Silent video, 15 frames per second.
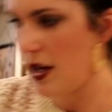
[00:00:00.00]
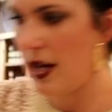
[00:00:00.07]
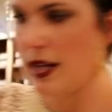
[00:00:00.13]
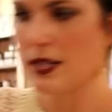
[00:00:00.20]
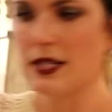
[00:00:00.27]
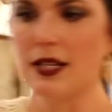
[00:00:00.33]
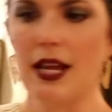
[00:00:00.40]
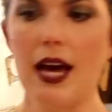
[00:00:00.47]

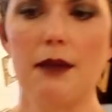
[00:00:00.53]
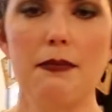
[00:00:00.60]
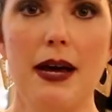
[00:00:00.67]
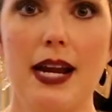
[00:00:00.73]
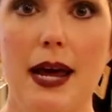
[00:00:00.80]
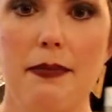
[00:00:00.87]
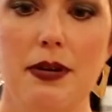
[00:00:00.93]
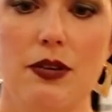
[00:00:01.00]
and slide my
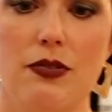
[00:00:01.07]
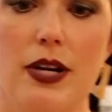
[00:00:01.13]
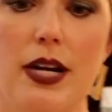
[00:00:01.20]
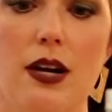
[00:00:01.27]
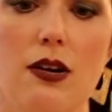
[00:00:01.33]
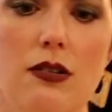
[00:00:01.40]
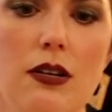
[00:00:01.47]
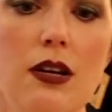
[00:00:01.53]
napkin
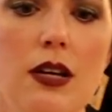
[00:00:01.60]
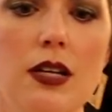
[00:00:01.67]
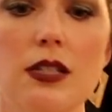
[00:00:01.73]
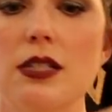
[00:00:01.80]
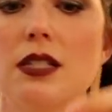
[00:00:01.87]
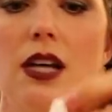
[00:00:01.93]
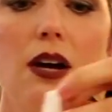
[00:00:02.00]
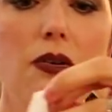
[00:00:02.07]
ring on.
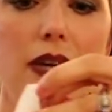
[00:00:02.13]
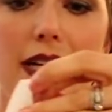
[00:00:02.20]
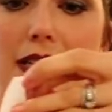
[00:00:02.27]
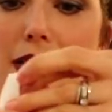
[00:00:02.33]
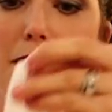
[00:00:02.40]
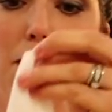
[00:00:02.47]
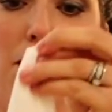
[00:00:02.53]
So easy